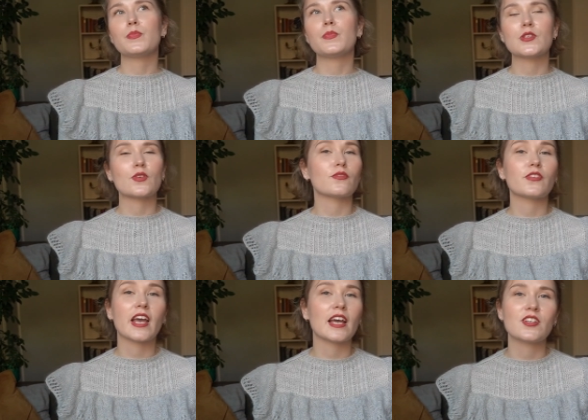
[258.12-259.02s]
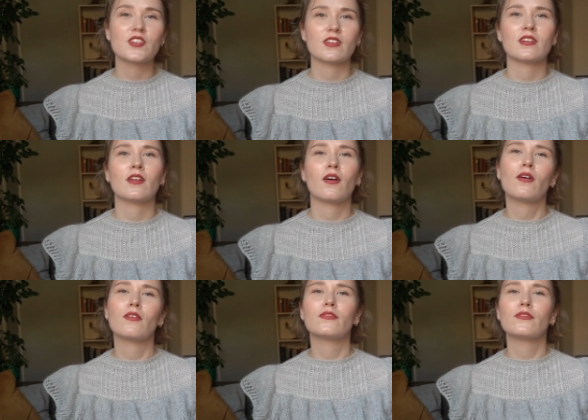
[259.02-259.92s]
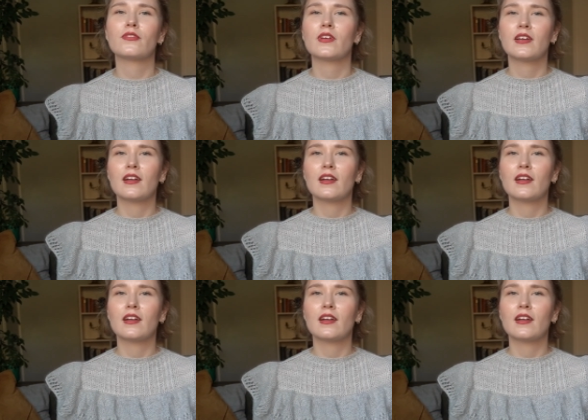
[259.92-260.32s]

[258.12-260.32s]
personification of,